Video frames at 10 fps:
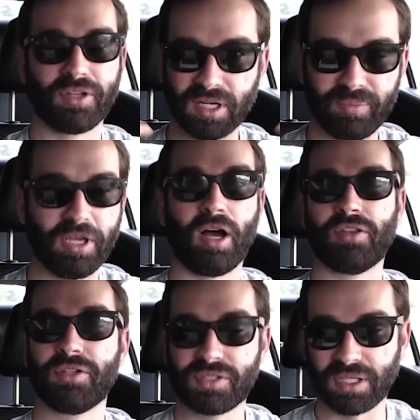They're going to be all
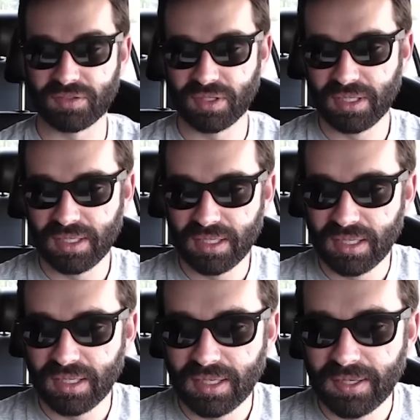those things.
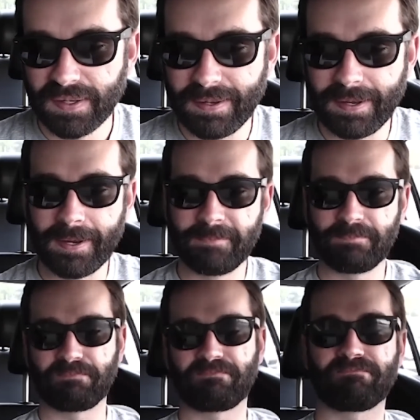Um,